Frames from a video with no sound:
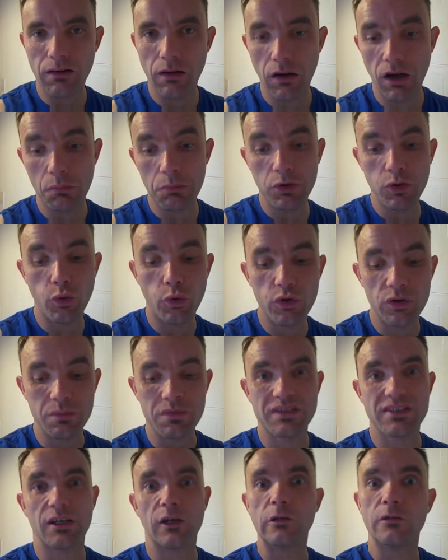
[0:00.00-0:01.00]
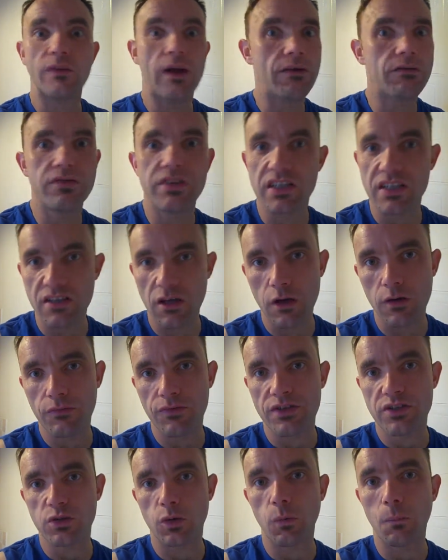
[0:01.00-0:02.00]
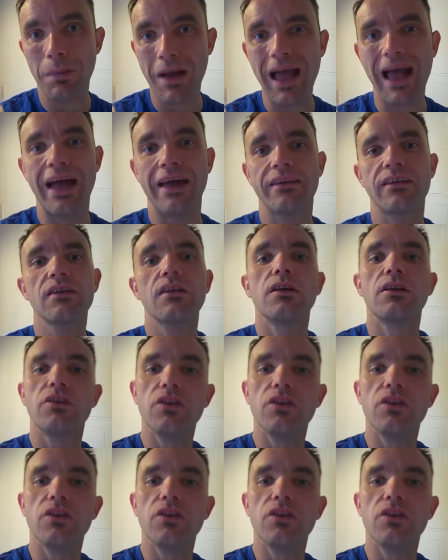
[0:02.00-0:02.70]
Not, I'm annoyed with myself, everything's over, it's all bad.